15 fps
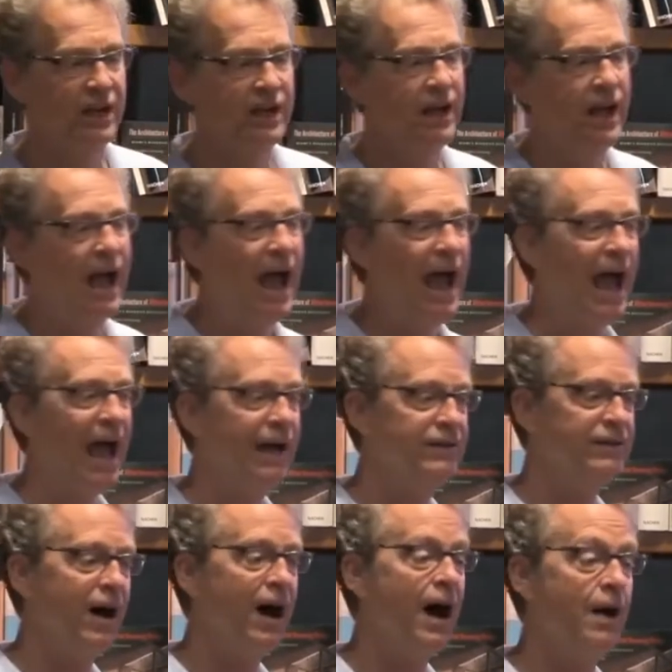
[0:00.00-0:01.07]
And
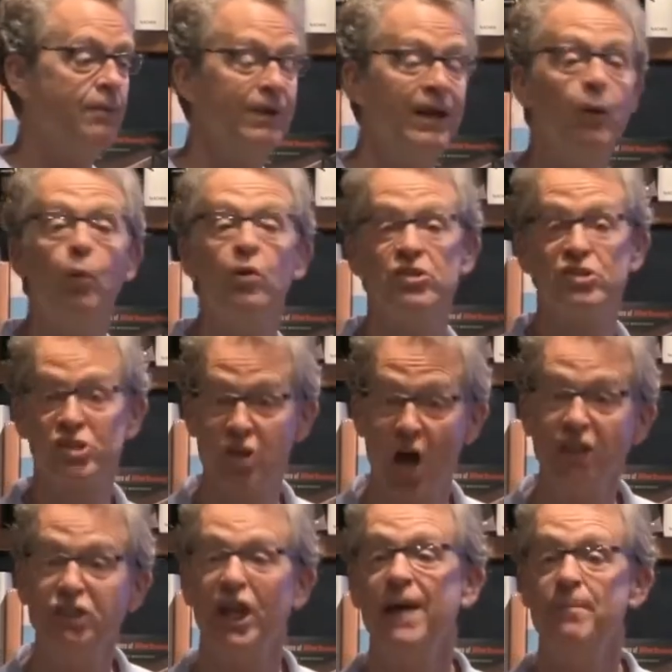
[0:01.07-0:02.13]
it was
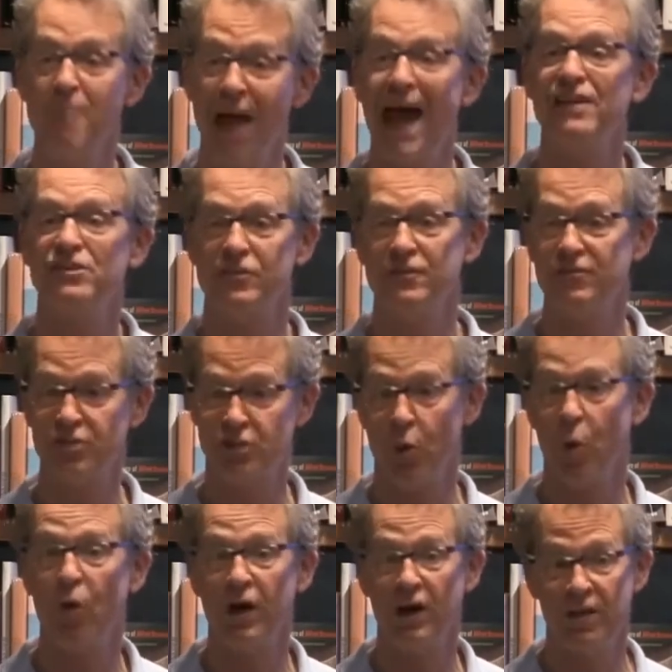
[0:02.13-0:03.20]
such a massive
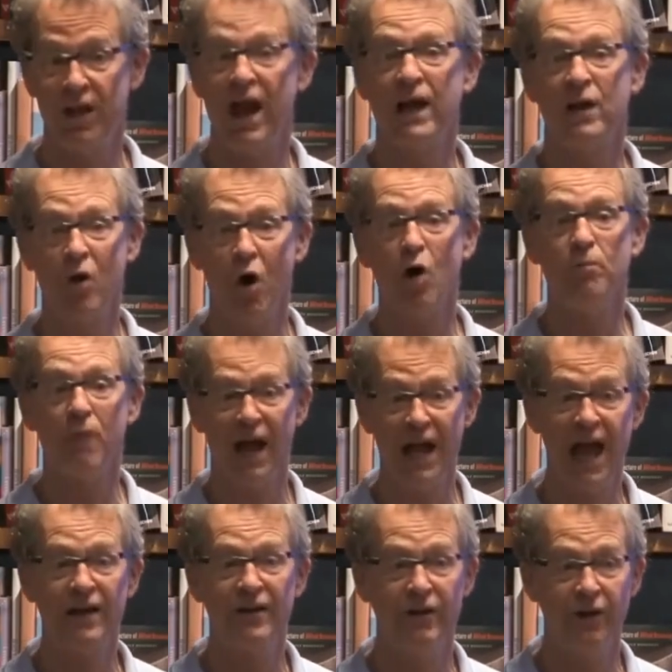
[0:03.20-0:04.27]
story that I called my
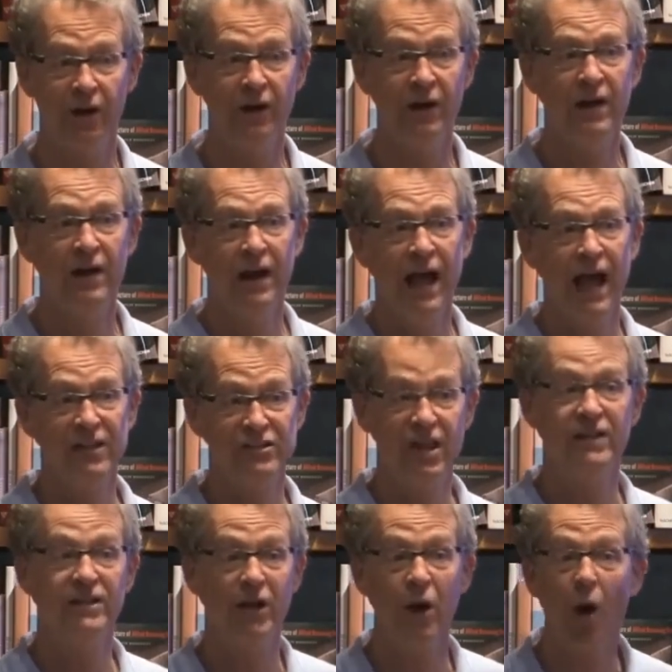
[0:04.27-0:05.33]
editor and
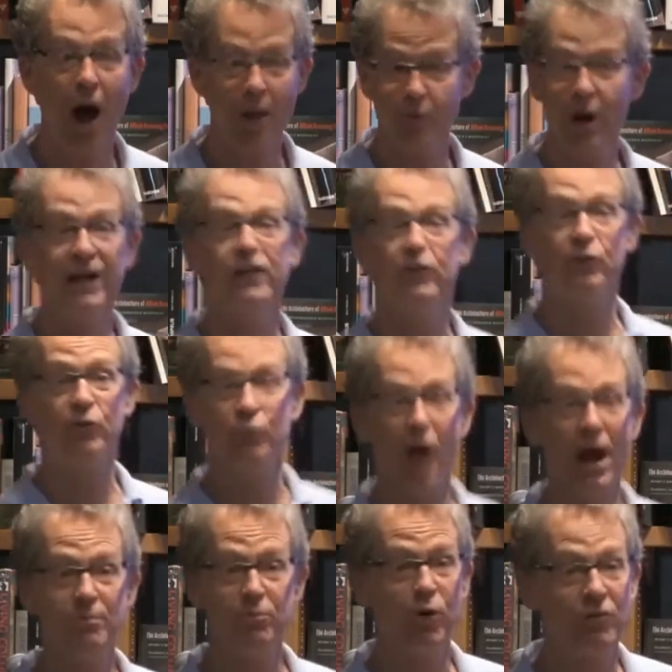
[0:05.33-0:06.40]
said, you know, I'm ready to
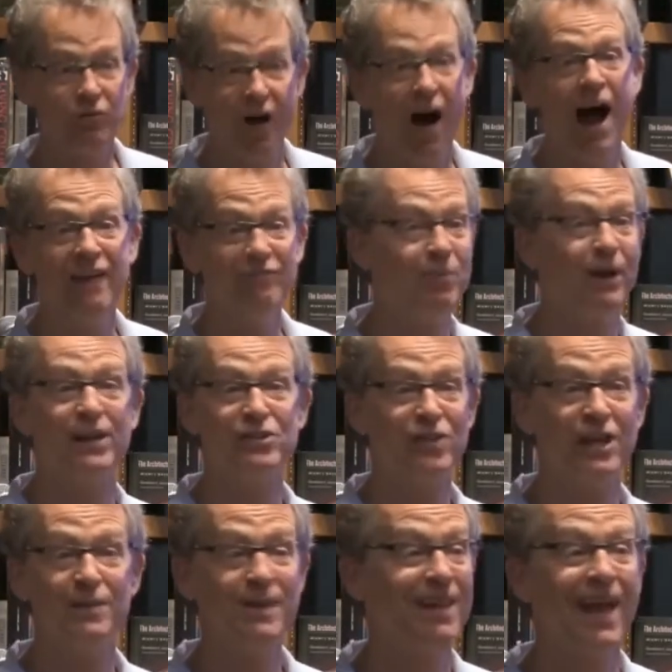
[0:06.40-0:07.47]
write book five, but it's going
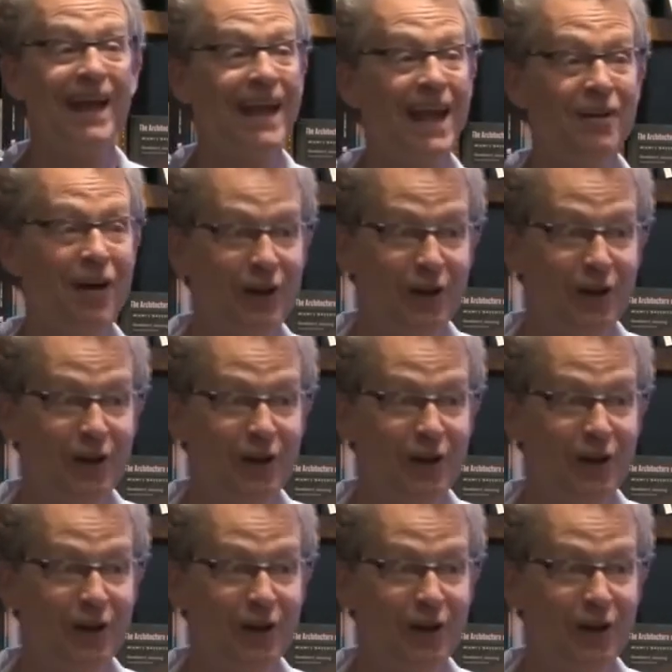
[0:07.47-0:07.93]
to be like 800